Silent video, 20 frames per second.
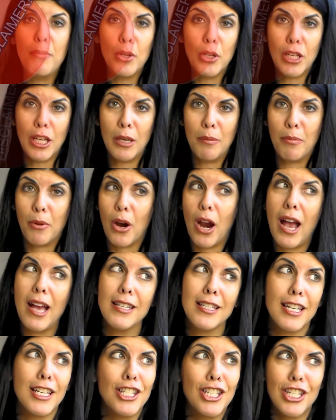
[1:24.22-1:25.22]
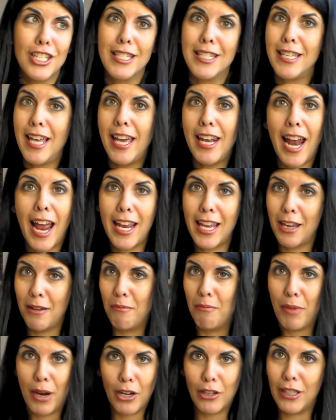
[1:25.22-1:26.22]
a bookkeeper. As I just said, I
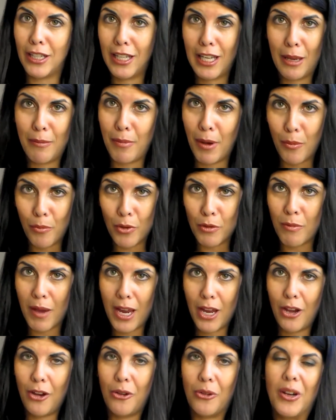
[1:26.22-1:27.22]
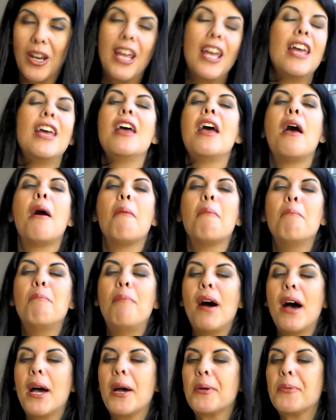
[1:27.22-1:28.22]
can barely keep up with my own.
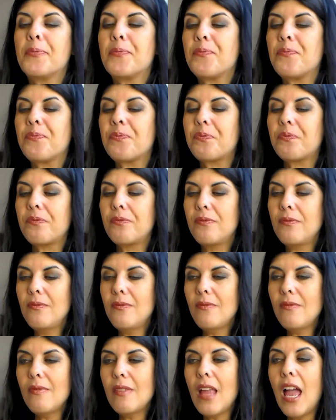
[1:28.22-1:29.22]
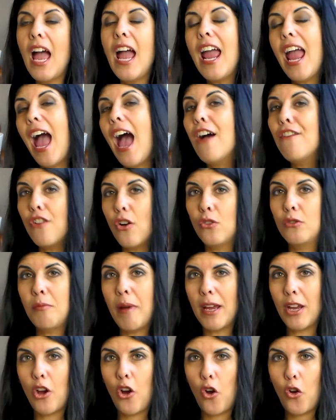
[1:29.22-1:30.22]
But I have
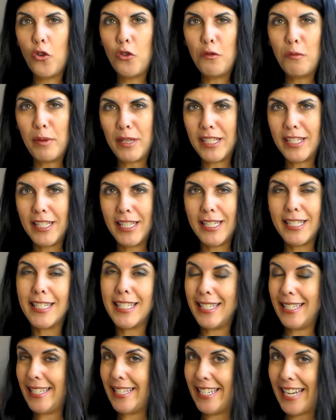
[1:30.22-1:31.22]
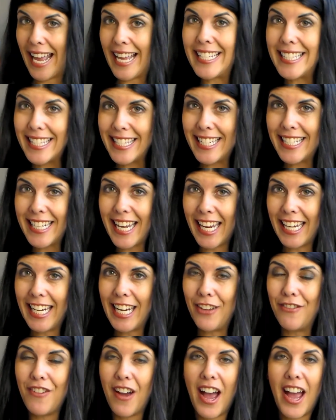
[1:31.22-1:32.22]
owned my own business since
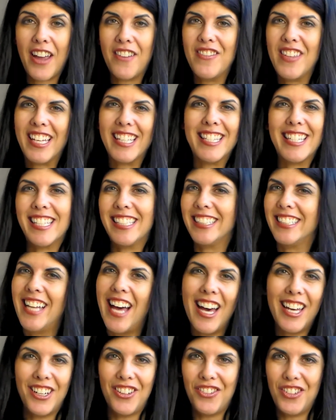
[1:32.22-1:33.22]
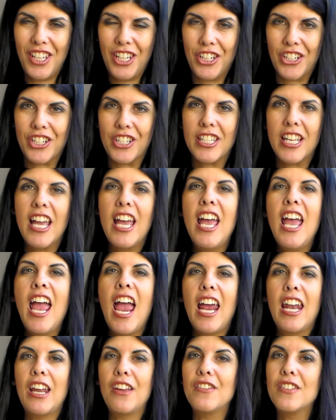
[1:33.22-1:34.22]
1995. That's a lot of years.
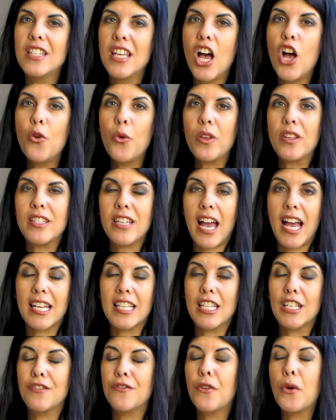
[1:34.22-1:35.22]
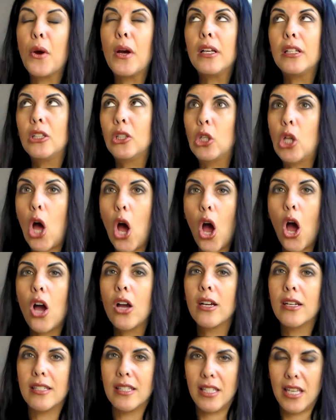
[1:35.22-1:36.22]
And I've dealt with taxes for a
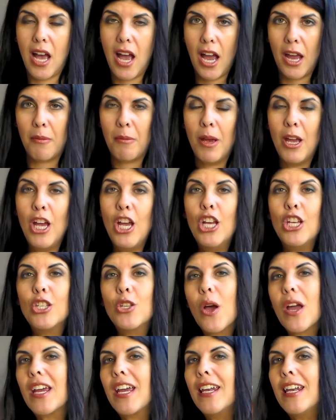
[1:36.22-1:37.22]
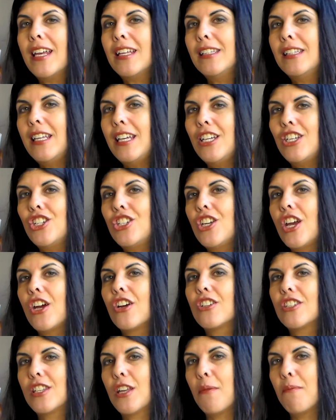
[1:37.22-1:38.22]
long time. So I can at least
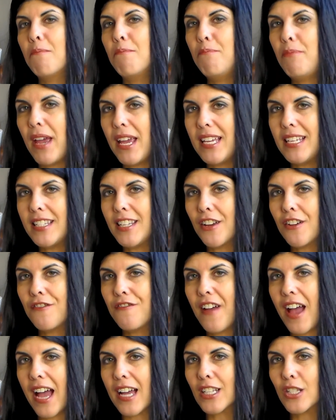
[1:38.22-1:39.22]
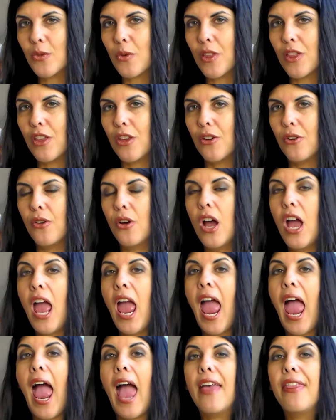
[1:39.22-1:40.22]
share some basic facts with you.
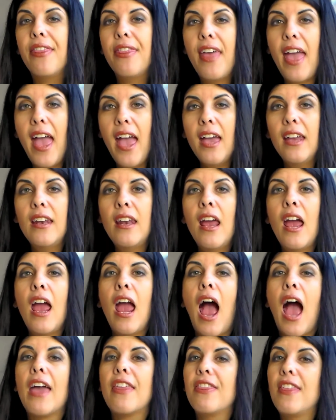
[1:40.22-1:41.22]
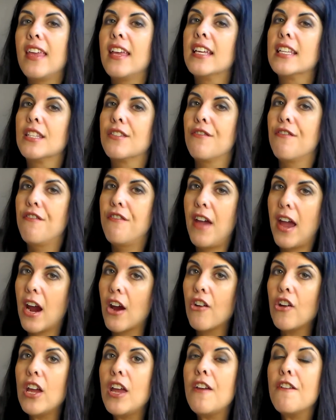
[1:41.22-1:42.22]
And then I think it's
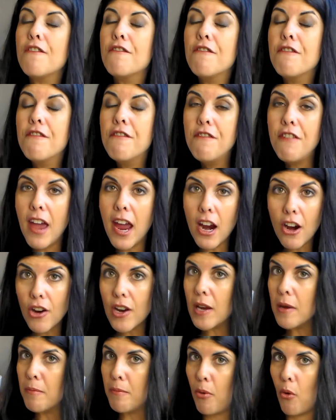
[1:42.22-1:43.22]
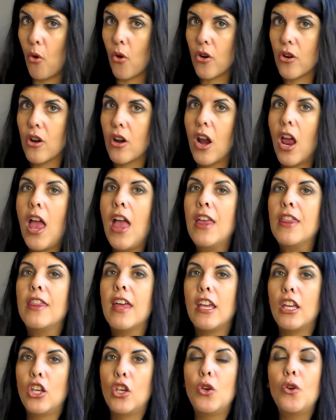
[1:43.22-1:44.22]
very, very important
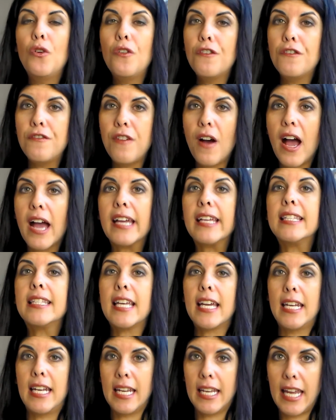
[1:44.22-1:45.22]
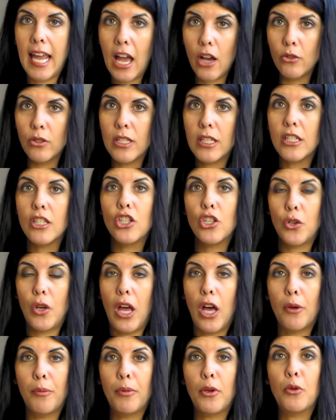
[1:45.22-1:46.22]
that you find an accountant to
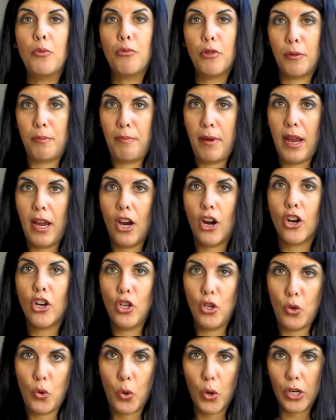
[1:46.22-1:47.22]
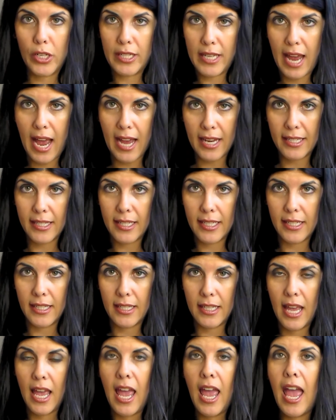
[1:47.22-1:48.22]
help you prepare your
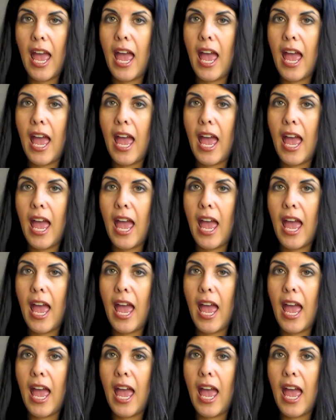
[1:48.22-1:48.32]
taxes,